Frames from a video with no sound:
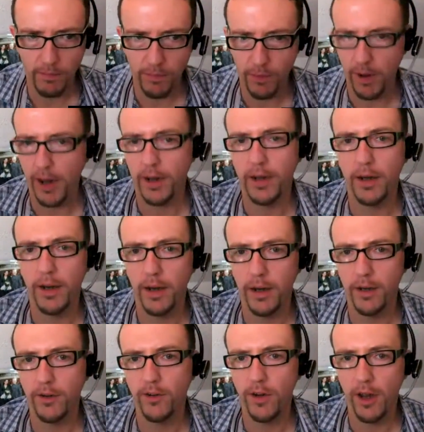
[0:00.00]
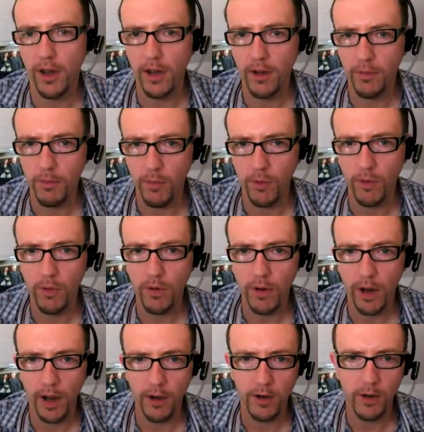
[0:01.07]
practically share more?
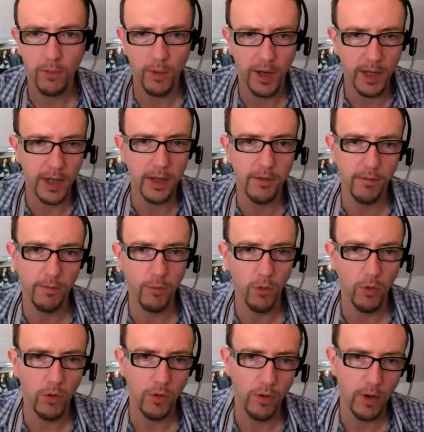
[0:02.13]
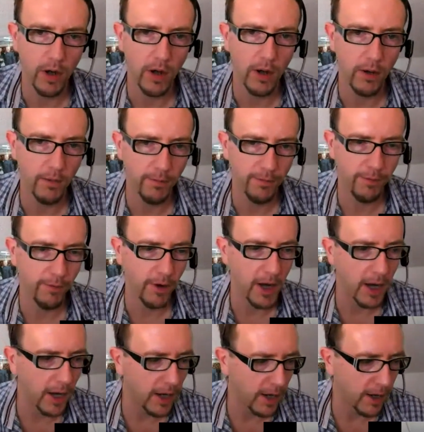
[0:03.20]
How can we give more
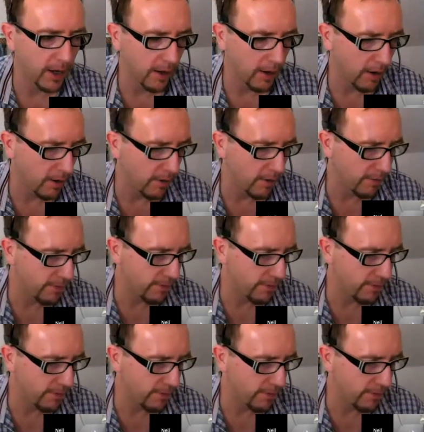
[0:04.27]
freely of